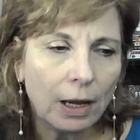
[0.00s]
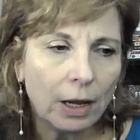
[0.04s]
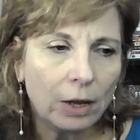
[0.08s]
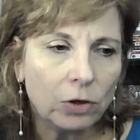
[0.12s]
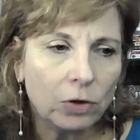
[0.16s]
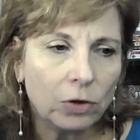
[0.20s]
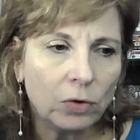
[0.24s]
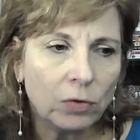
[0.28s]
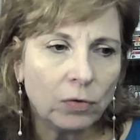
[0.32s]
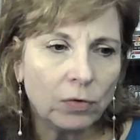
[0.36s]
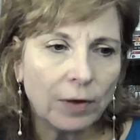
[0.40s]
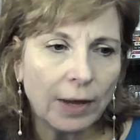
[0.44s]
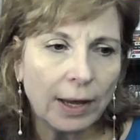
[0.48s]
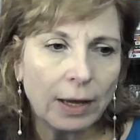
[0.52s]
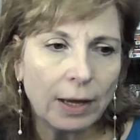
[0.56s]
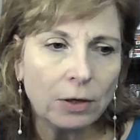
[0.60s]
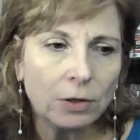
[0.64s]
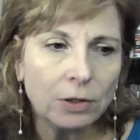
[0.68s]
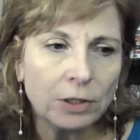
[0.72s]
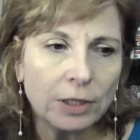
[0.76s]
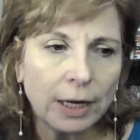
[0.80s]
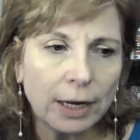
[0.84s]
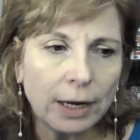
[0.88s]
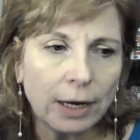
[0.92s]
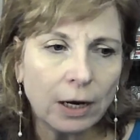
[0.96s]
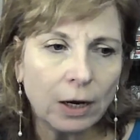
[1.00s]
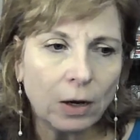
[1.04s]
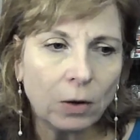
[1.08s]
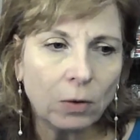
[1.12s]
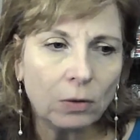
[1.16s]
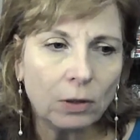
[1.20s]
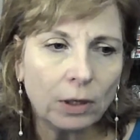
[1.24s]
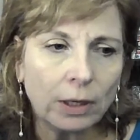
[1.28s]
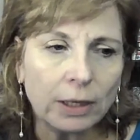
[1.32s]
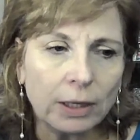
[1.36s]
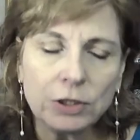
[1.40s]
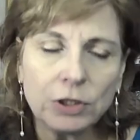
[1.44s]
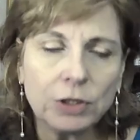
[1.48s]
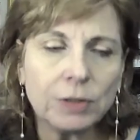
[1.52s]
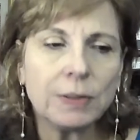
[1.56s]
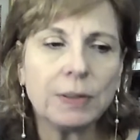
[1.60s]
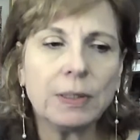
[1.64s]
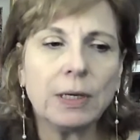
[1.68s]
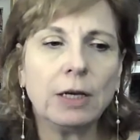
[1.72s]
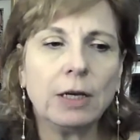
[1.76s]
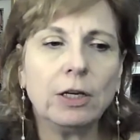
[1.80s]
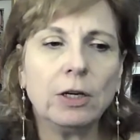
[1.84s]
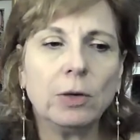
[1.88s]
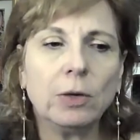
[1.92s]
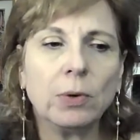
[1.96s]
and you found out, like,
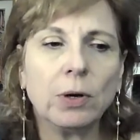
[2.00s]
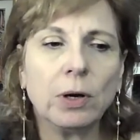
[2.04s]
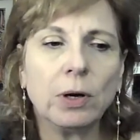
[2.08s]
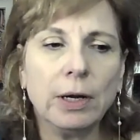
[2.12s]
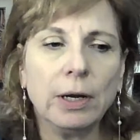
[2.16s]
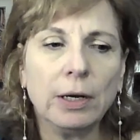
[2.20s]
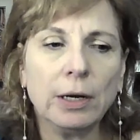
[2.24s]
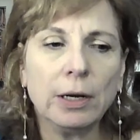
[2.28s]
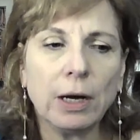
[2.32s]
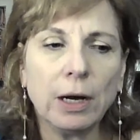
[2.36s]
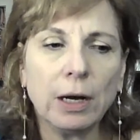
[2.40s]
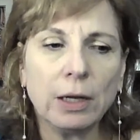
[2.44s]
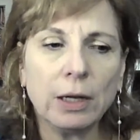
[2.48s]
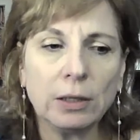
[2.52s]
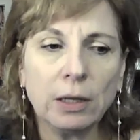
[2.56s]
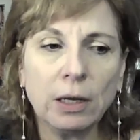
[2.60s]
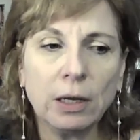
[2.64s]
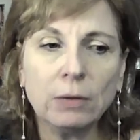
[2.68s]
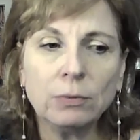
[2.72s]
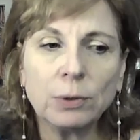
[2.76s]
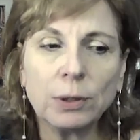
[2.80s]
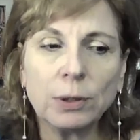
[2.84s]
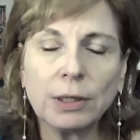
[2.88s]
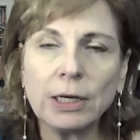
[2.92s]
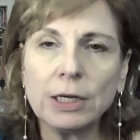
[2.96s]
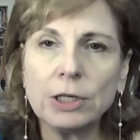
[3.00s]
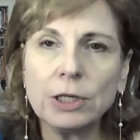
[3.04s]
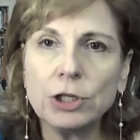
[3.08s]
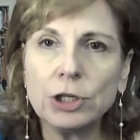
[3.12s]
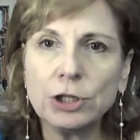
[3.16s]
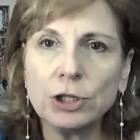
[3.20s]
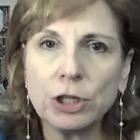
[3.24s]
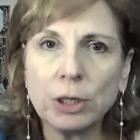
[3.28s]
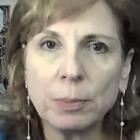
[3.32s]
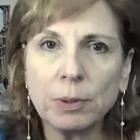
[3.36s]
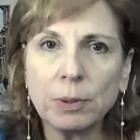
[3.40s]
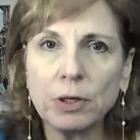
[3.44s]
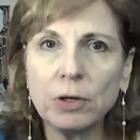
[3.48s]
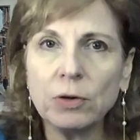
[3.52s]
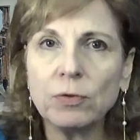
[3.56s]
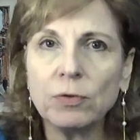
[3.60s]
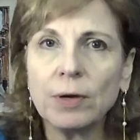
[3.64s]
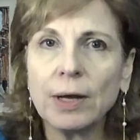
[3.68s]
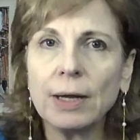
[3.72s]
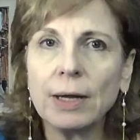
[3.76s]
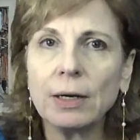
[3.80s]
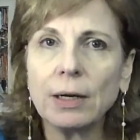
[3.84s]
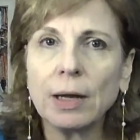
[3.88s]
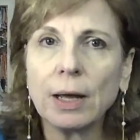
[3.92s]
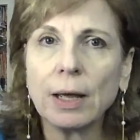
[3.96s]
just say you were in a love relationship and you
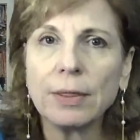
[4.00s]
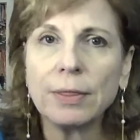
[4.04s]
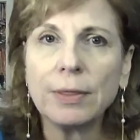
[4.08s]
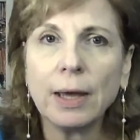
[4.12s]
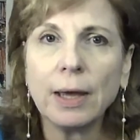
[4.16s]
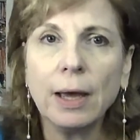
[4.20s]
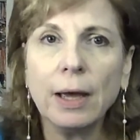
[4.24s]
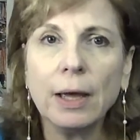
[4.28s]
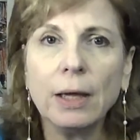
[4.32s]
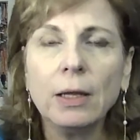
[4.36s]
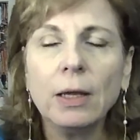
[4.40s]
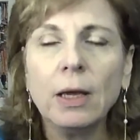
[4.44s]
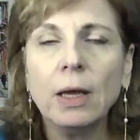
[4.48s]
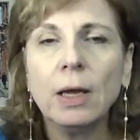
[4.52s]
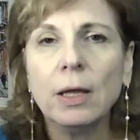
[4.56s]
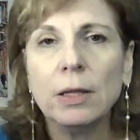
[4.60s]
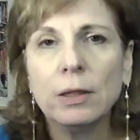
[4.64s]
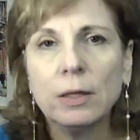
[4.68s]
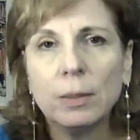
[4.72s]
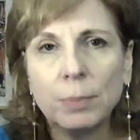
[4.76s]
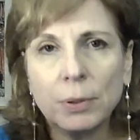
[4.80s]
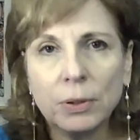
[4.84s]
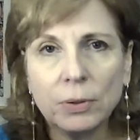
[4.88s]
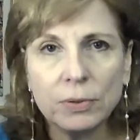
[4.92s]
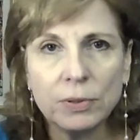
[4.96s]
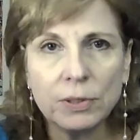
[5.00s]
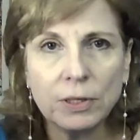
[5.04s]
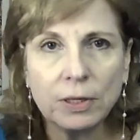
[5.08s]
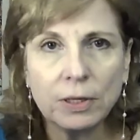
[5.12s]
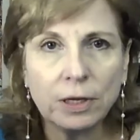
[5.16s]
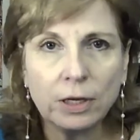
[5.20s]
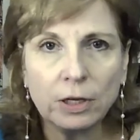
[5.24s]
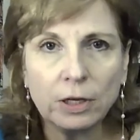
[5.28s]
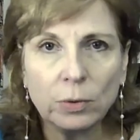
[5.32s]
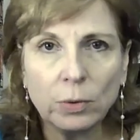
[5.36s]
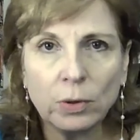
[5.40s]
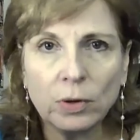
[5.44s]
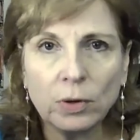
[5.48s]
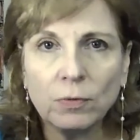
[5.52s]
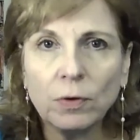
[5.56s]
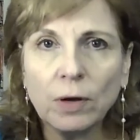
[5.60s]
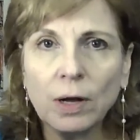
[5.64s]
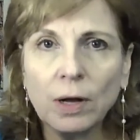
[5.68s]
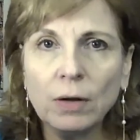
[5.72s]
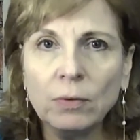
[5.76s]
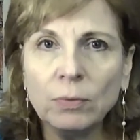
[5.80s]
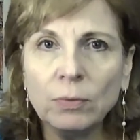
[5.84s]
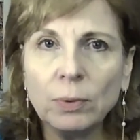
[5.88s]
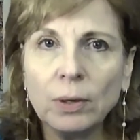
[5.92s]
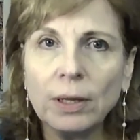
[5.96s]
found out that the person that you were
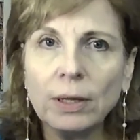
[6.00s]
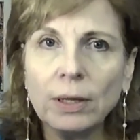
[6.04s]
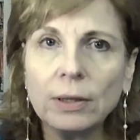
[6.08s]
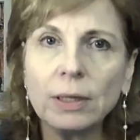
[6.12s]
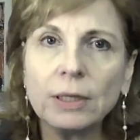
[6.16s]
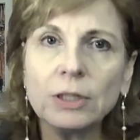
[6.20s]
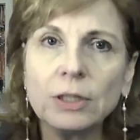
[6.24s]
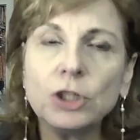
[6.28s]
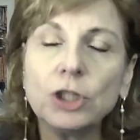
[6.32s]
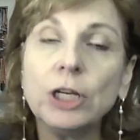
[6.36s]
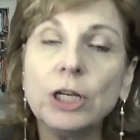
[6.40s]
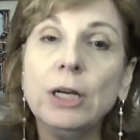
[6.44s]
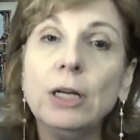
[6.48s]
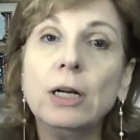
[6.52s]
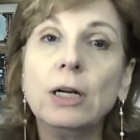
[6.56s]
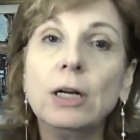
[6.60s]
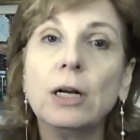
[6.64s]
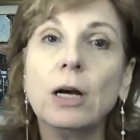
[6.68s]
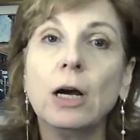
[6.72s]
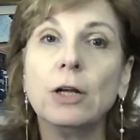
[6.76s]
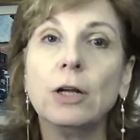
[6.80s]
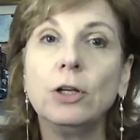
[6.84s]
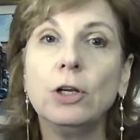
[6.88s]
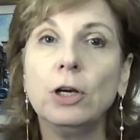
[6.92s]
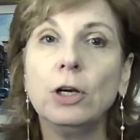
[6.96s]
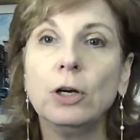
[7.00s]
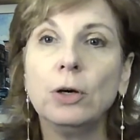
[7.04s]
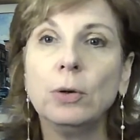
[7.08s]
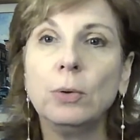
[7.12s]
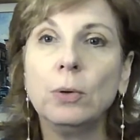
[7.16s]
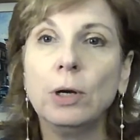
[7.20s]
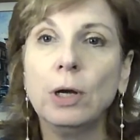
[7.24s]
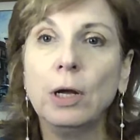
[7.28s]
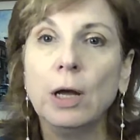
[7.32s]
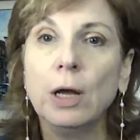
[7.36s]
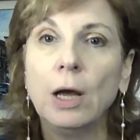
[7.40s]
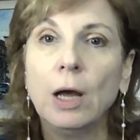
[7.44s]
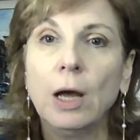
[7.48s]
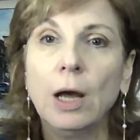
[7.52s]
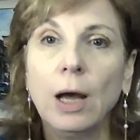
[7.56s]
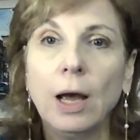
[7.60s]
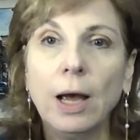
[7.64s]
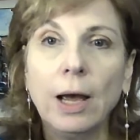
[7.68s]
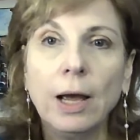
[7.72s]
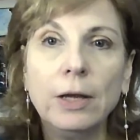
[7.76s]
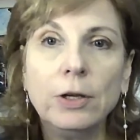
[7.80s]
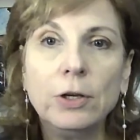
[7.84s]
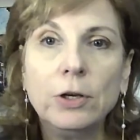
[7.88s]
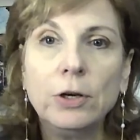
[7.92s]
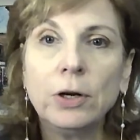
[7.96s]
involved with cheated on you,
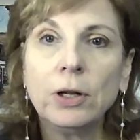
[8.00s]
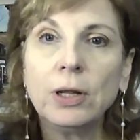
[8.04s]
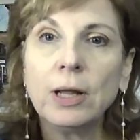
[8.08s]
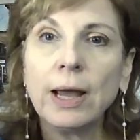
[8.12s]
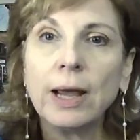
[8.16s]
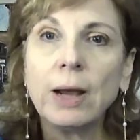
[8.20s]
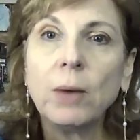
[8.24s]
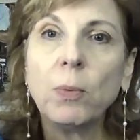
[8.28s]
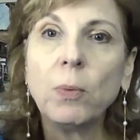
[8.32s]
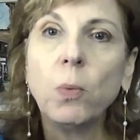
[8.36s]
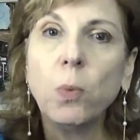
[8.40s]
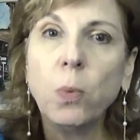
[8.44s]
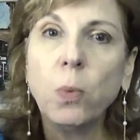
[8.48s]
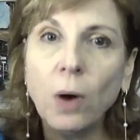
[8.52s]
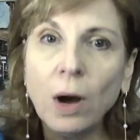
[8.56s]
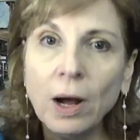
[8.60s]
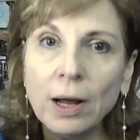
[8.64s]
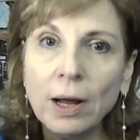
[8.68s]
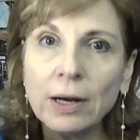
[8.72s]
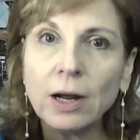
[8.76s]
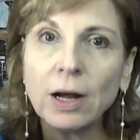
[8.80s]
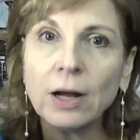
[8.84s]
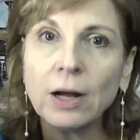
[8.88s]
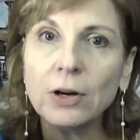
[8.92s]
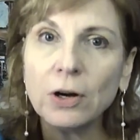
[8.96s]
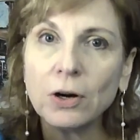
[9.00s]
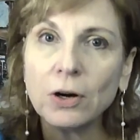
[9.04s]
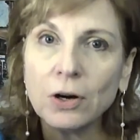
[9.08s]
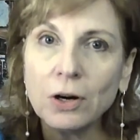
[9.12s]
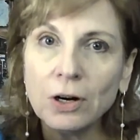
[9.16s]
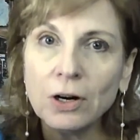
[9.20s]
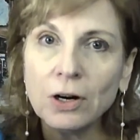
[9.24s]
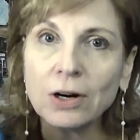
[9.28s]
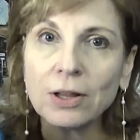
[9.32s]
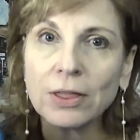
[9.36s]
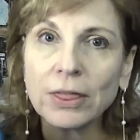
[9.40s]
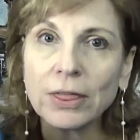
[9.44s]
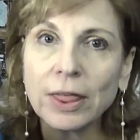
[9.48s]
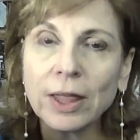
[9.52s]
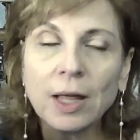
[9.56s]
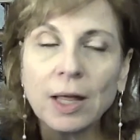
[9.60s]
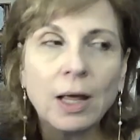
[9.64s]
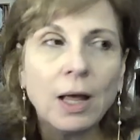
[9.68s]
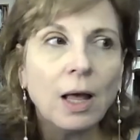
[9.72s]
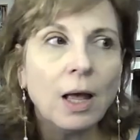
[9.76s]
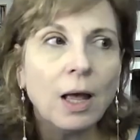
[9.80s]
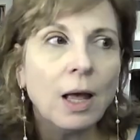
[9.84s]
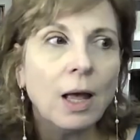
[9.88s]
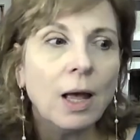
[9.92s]
and you're like, what on earth?